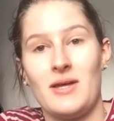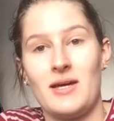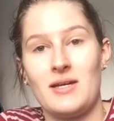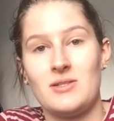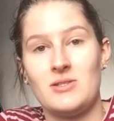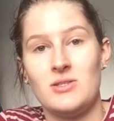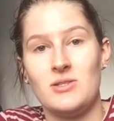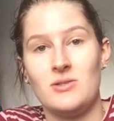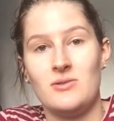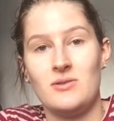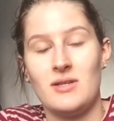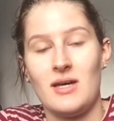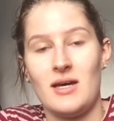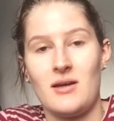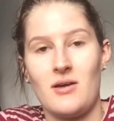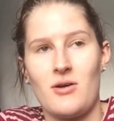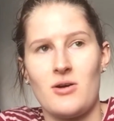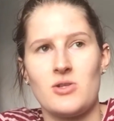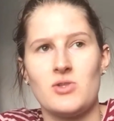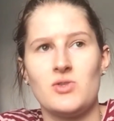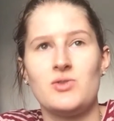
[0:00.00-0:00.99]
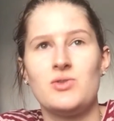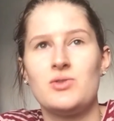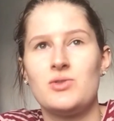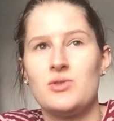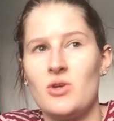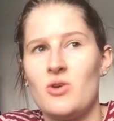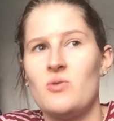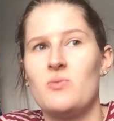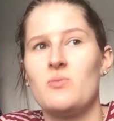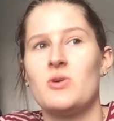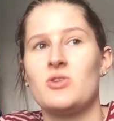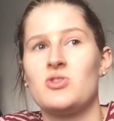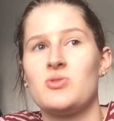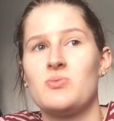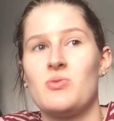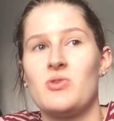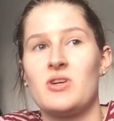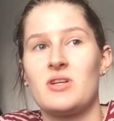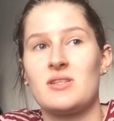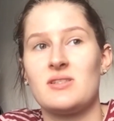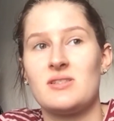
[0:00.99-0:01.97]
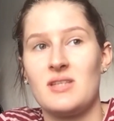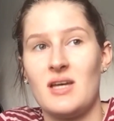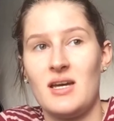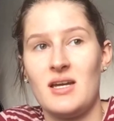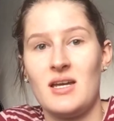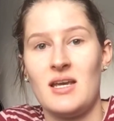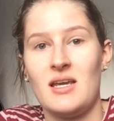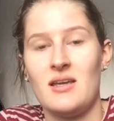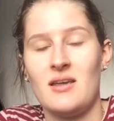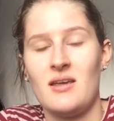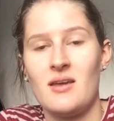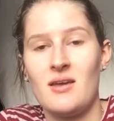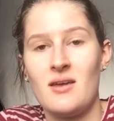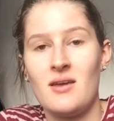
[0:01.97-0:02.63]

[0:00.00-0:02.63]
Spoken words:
to that are so much more exciting